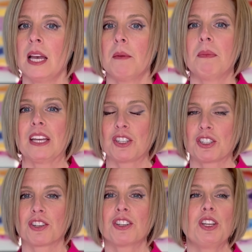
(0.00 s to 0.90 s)
Make
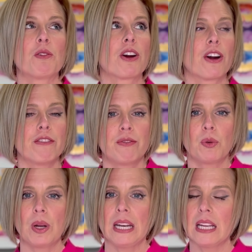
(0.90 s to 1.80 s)
sure you are
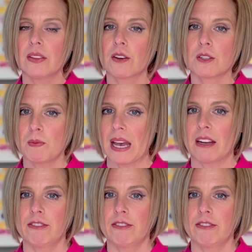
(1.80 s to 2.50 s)
avoiding those bad